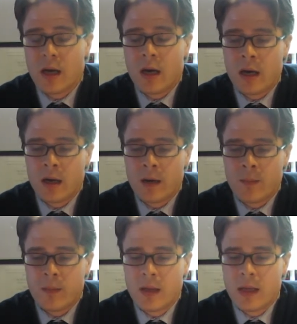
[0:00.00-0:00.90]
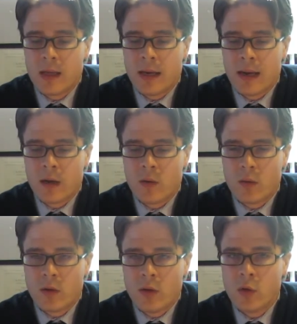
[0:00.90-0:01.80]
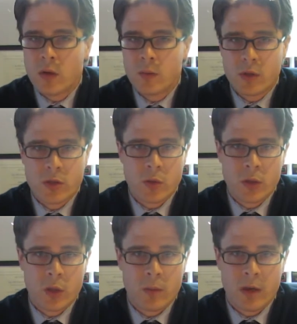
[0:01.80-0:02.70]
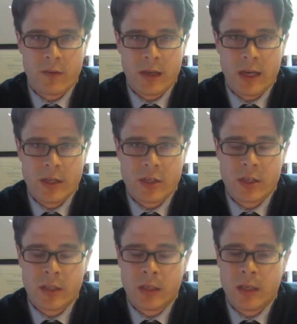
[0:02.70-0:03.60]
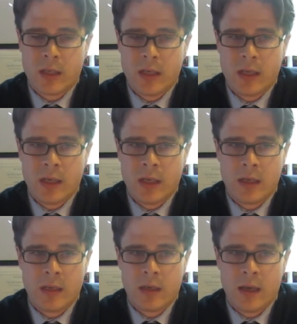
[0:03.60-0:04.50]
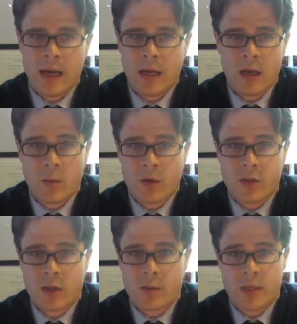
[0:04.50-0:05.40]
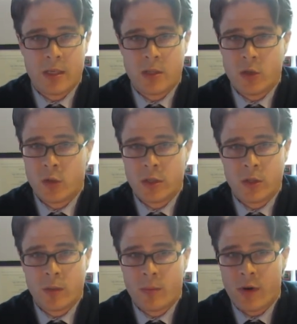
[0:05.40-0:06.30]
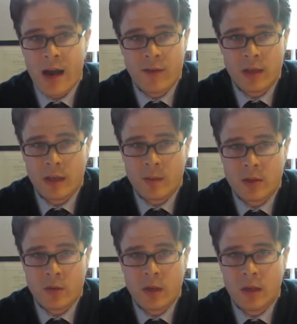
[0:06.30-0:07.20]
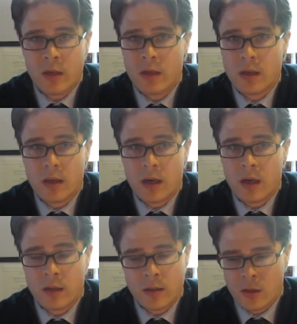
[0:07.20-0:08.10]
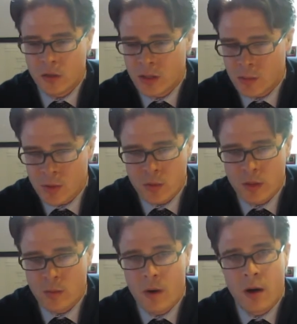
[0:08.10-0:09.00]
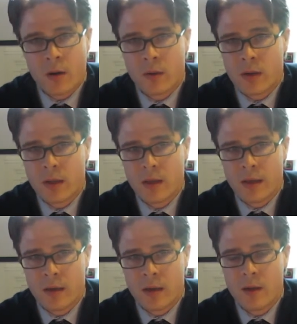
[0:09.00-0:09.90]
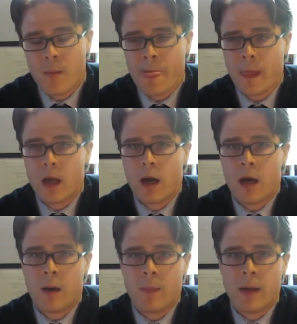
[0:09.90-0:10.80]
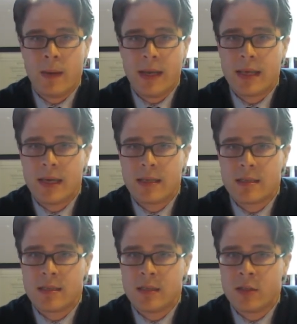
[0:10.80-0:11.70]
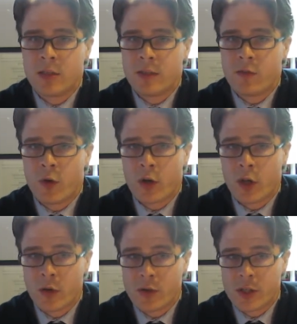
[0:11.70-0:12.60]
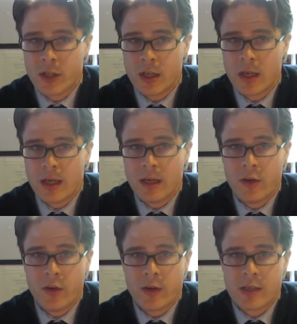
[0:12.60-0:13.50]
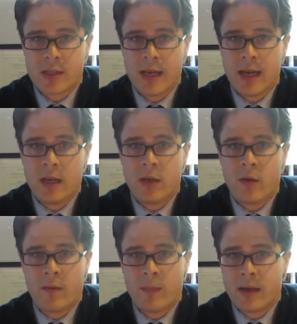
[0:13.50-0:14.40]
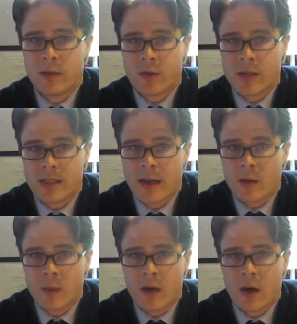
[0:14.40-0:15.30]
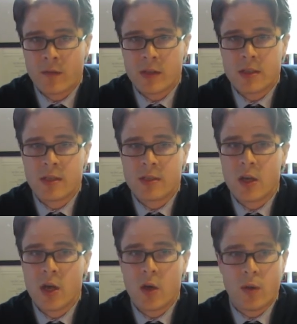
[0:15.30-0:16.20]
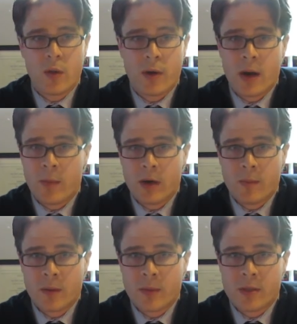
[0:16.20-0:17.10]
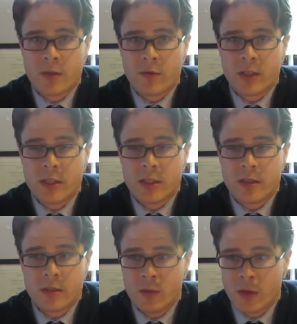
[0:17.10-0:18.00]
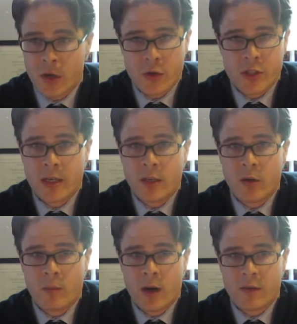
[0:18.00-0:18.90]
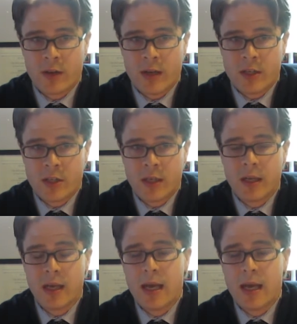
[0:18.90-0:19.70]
Now, you can pursue a loan modification in any number of circumstances. You can do it privately between, just between the borrower and the lender. In many cases during foreclosure in New York State, you have mandatory settlement conferences, the primary purpose of which is to negotiate a loan modification.